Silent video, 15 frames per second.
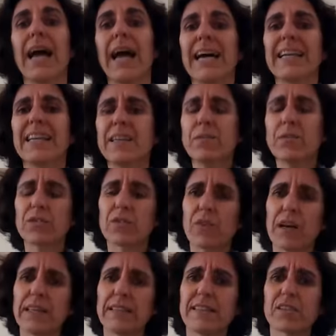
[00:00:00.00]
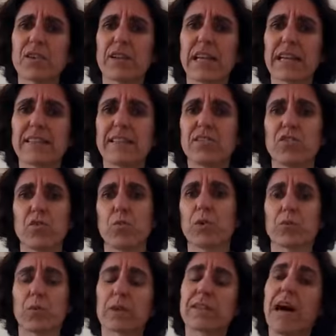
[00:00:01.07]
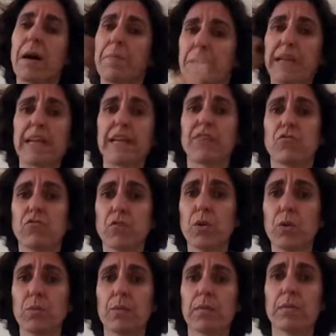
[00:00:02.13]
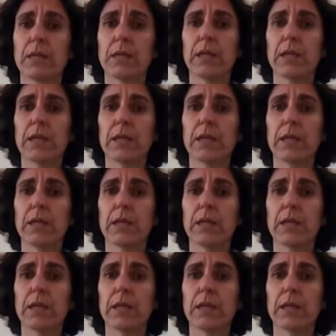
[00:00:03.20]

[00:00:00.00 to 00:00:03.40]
And he was quite disconnected to what was happening in the room.